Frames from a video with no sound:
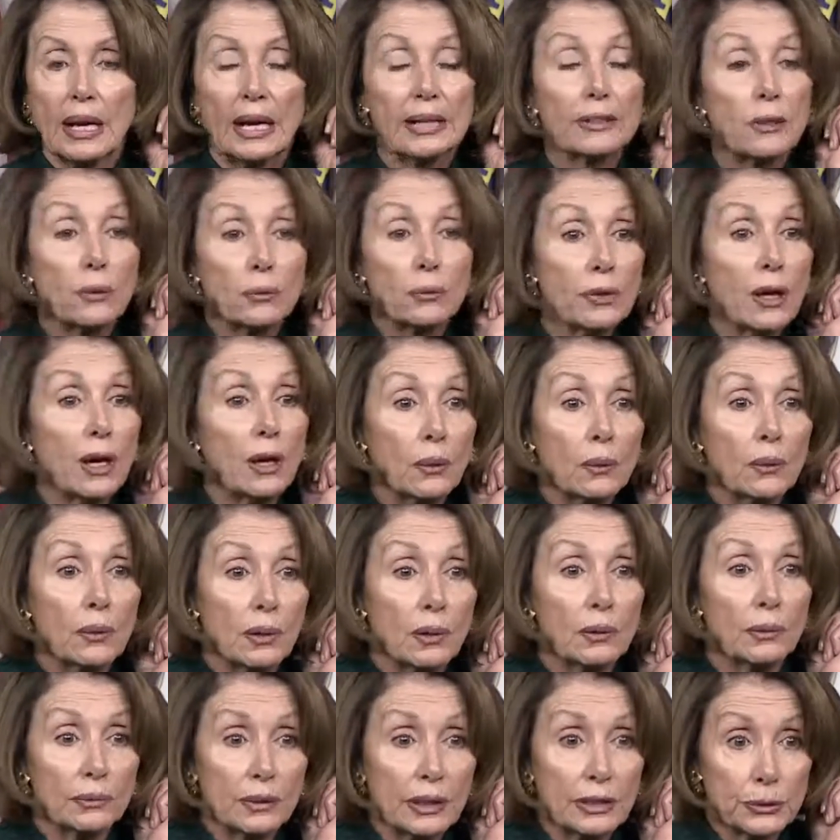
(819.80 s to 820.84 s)
I don't know.
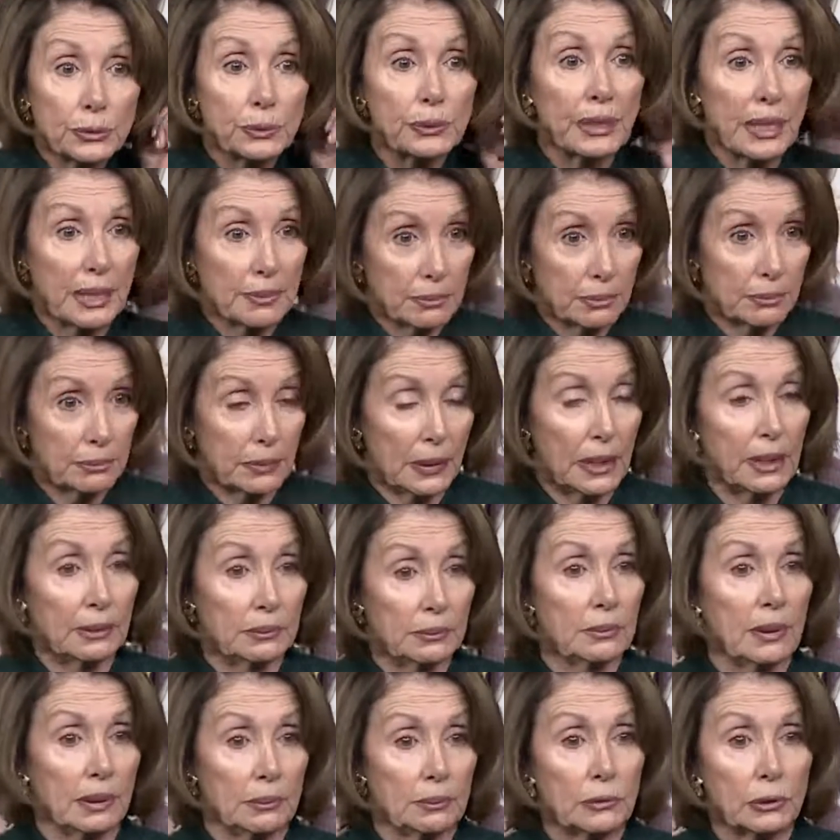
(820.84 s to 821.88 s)
That's what I'm
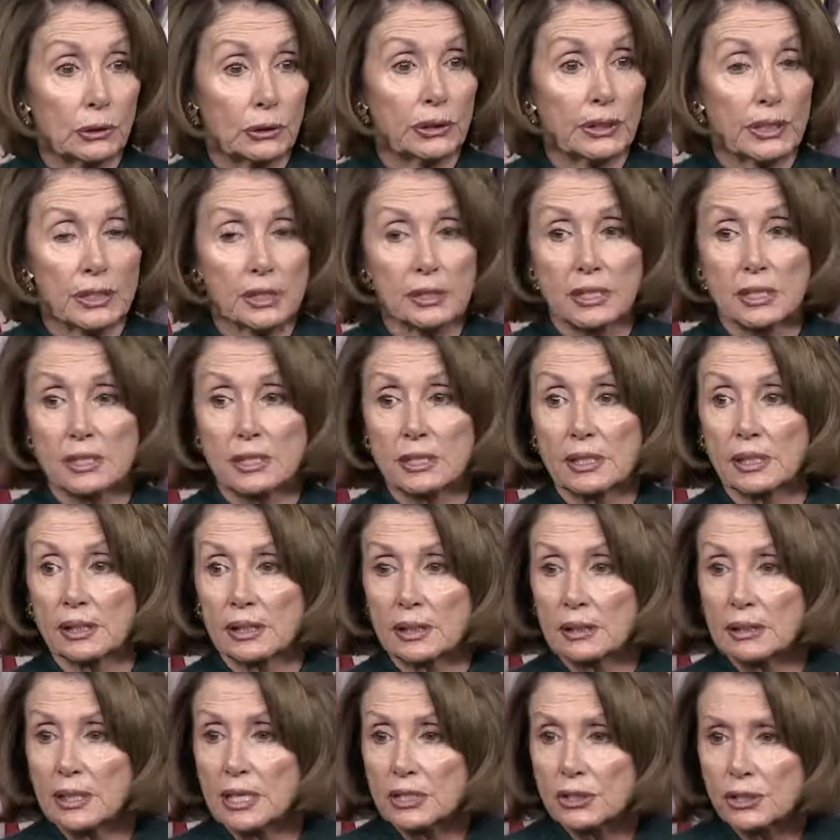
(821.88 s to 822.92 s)
looking to see.
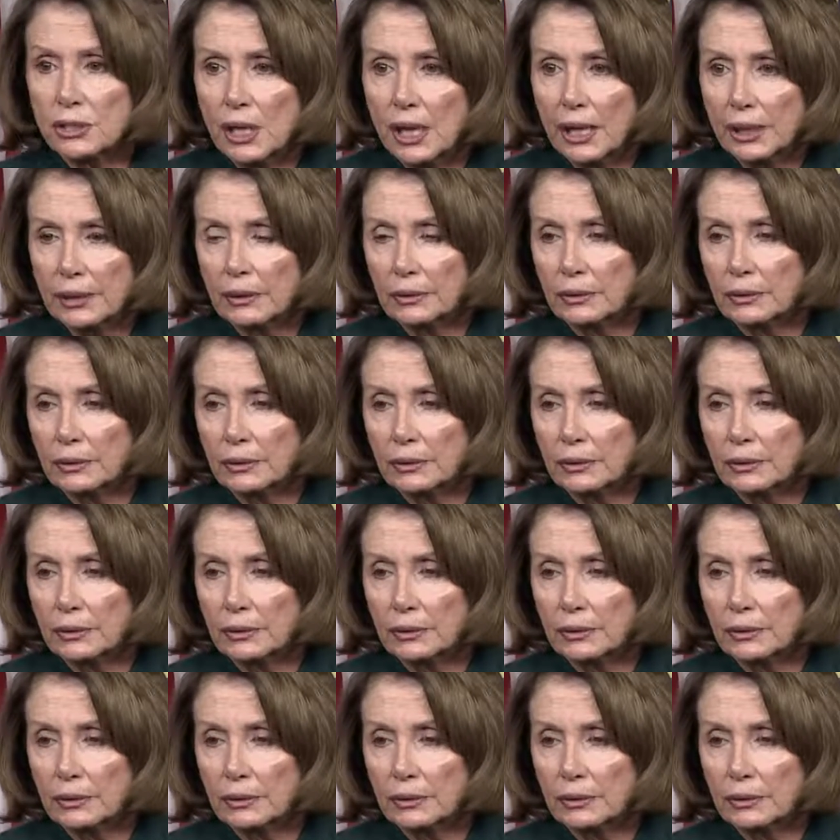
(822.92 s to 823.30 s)
Yes, Chad.